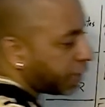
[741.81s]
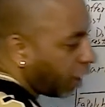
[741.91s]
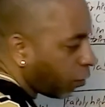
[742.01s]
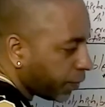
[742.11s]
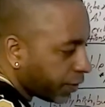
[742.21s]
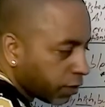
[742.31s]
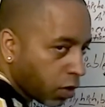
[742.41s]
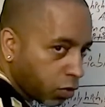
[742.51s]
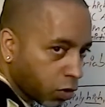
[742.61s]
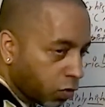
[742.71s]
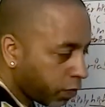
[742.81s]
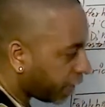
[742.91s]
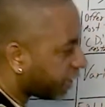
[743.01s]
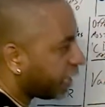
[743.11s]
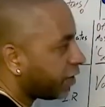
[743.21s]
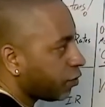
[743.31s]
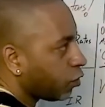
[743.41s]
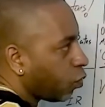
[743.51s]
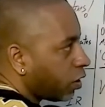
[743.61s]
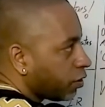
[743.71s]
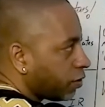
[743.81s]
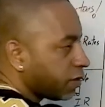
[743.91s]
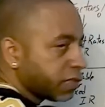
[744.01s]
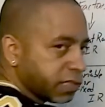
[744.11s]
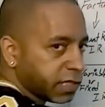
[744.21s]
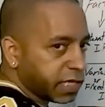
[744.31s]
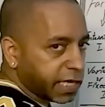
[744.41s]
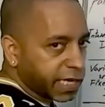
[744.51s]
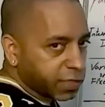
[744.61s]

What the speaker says: That'll be a no-no. Again, you don't want to turn the CD